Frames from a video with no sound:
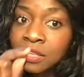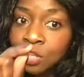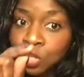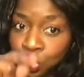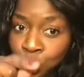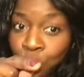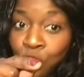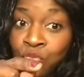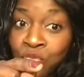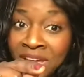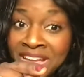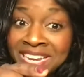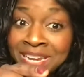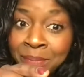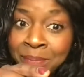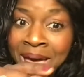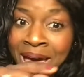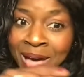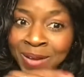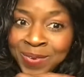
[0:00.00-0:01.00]
you're written
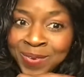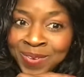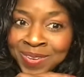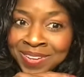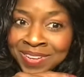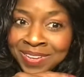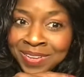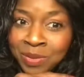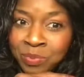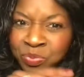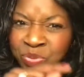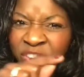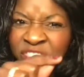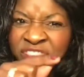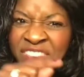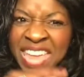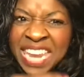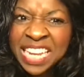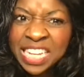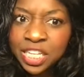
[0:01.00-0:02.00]
about
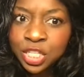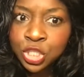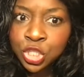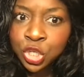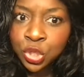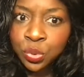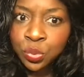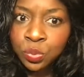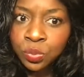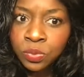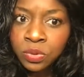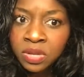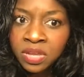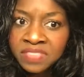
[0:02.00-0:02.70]
prophetically too.